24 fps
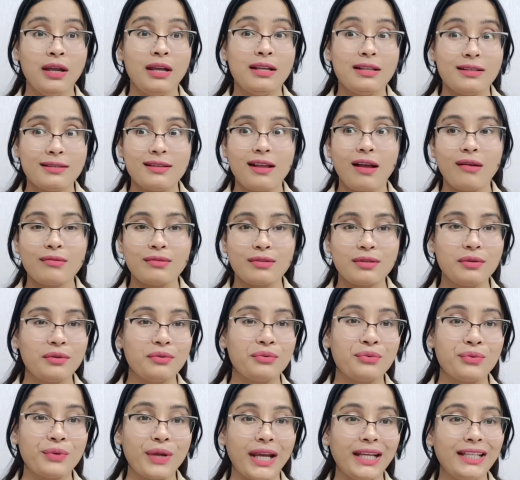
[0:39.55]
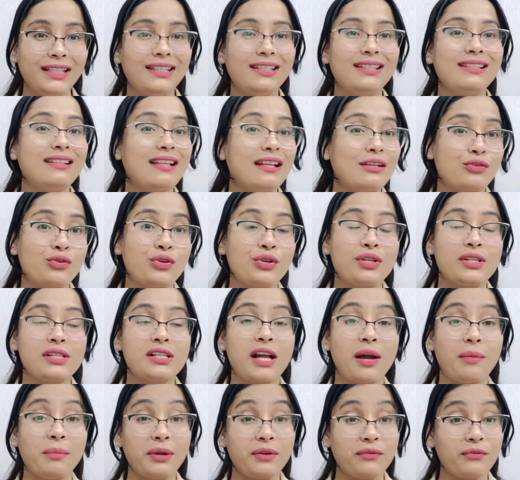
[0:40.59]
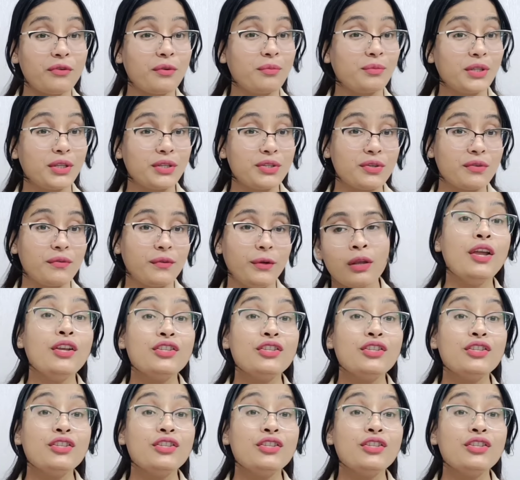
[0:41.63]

Sounds good, right? That she's coming from the interview.